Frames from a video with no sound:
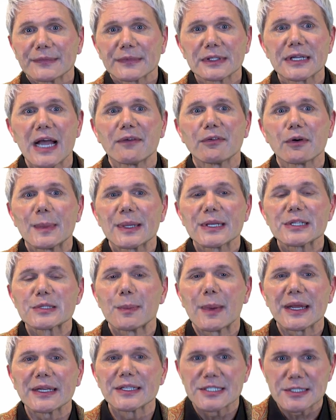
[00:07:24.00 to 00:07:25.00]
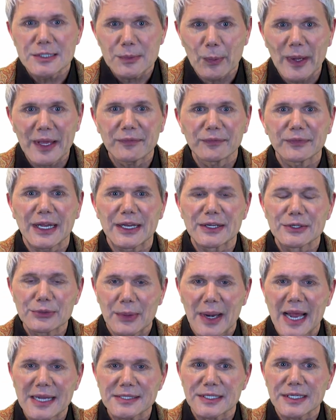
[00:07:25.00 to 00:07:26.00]
governments made swift and
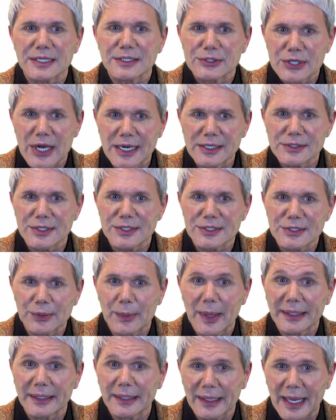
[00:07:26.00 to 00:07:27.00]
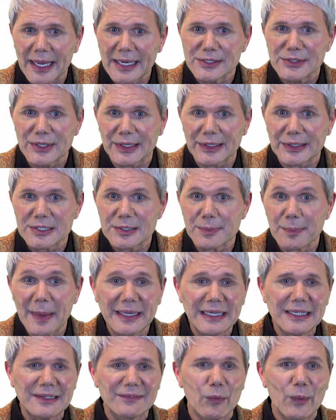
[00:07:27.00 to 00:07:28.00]
drastic changes to regulations,
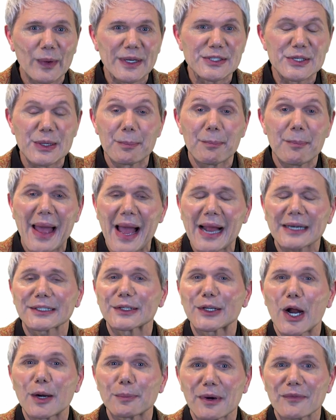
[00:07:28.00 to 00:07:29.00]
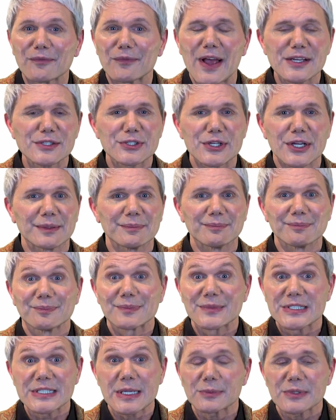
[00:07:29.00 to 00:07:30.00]
many of which impacted our profession,
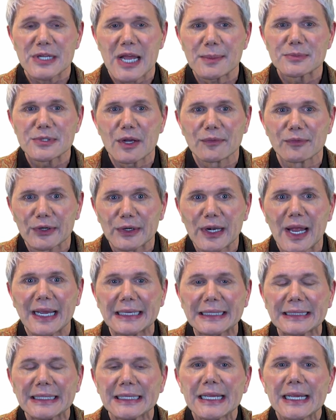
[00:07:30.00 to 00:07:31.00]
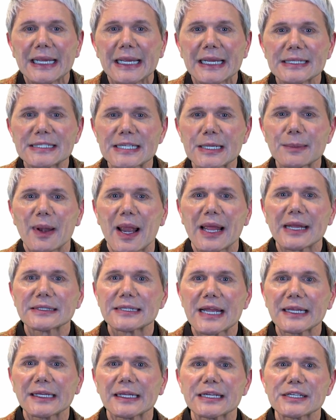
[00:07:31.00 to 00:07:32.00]
sometimes overnight. It seemed like
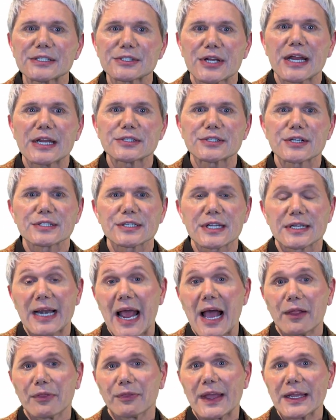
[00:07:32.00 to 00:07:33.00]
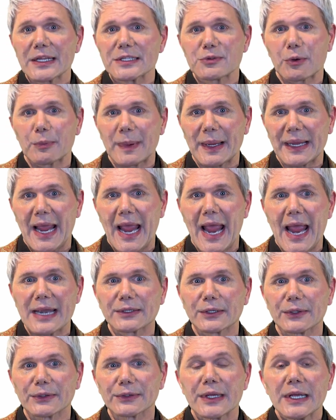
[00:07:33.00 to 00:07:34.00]
daily changes on how things were being
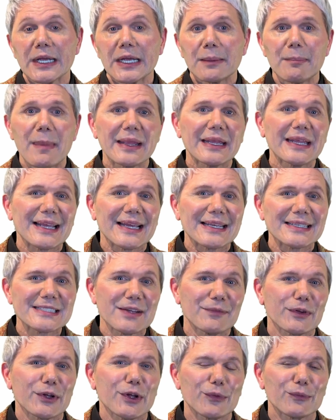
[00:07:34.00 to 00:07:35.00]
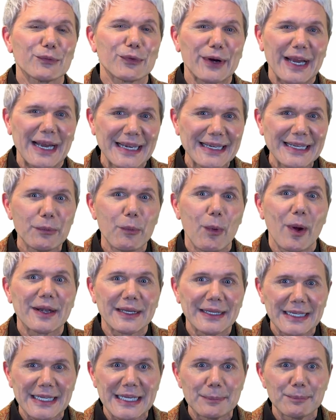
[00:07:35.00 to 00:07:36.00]
handled, making it difficult for anyone
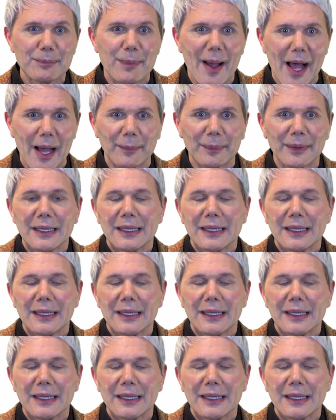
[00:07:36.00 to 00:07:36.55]
to keep up,